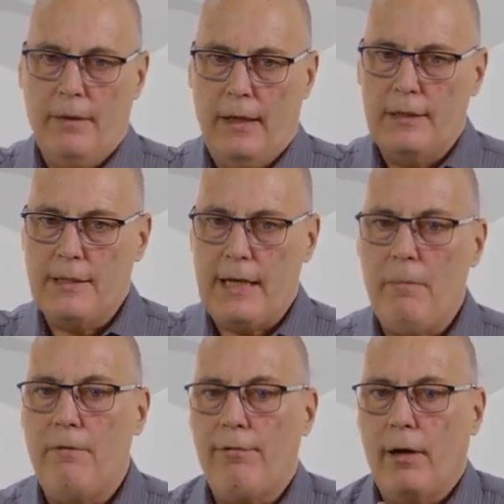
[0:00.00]
And the
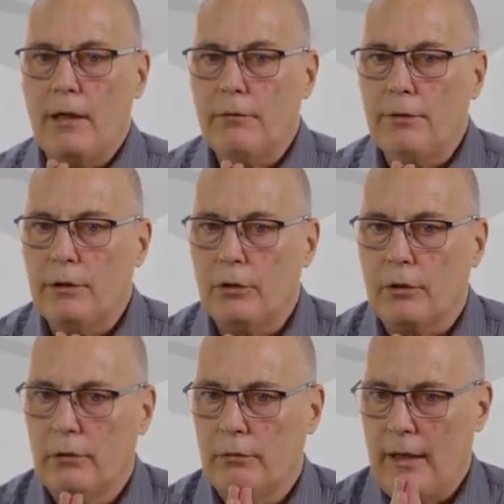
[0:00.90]
same in front of it, you
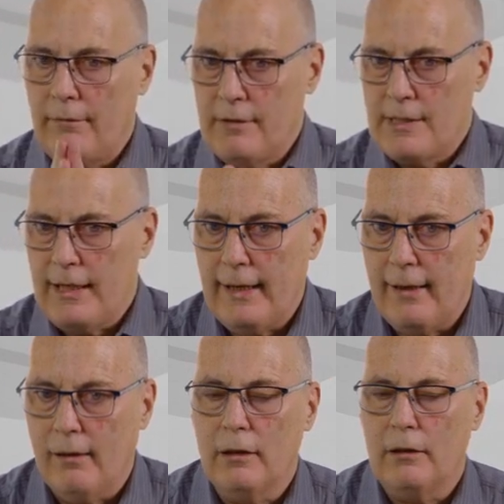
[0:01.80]
can have the
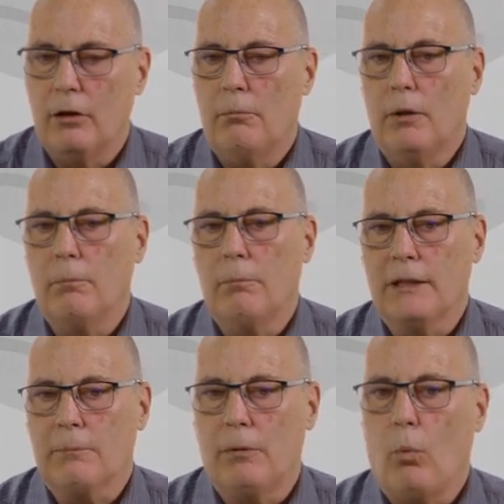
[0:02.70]
ZL and the remote
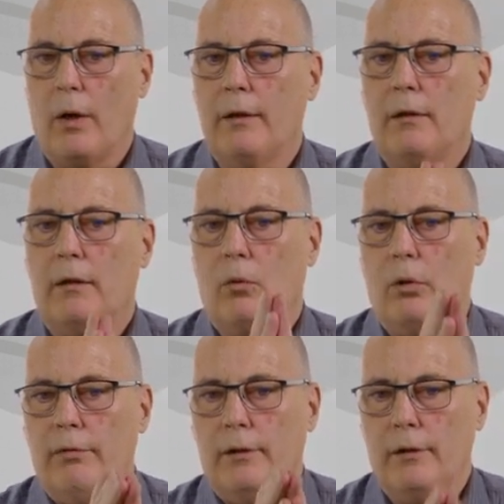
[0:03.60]
bus bar one
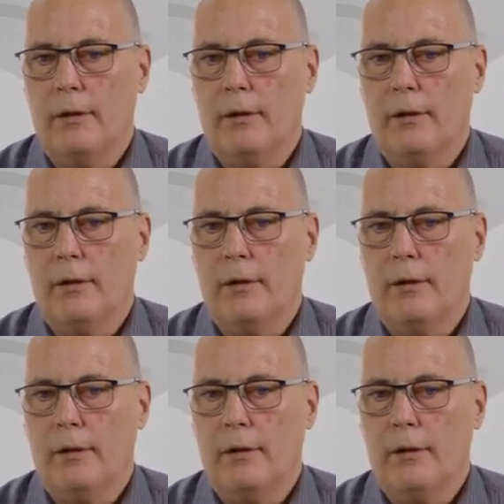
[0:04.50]
equivalent